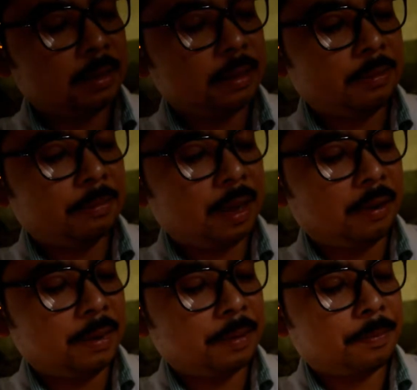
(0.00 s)
the
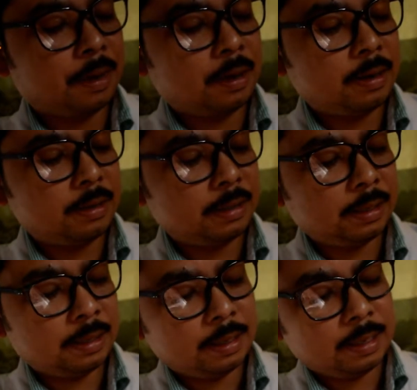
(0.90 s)
pelvic part
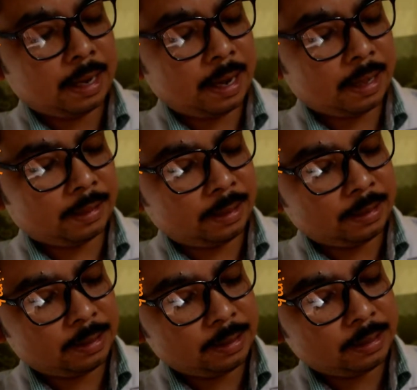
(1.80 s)
and
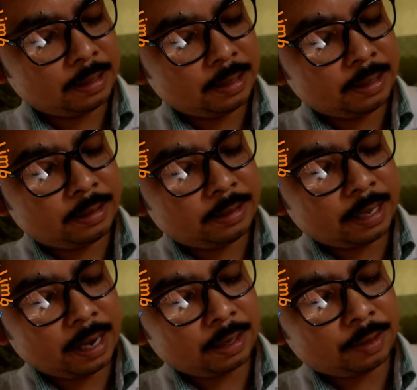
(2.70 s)
this is
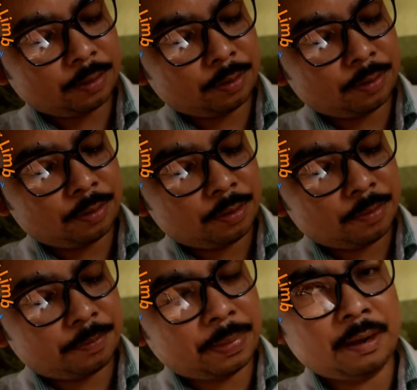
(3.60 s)

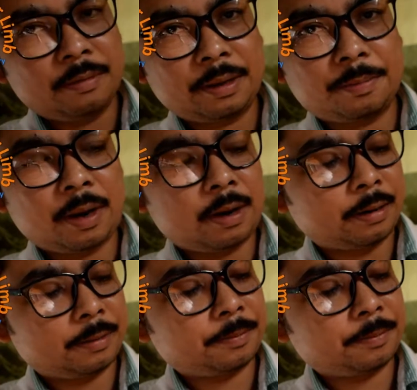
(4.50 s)
sacropelvic part.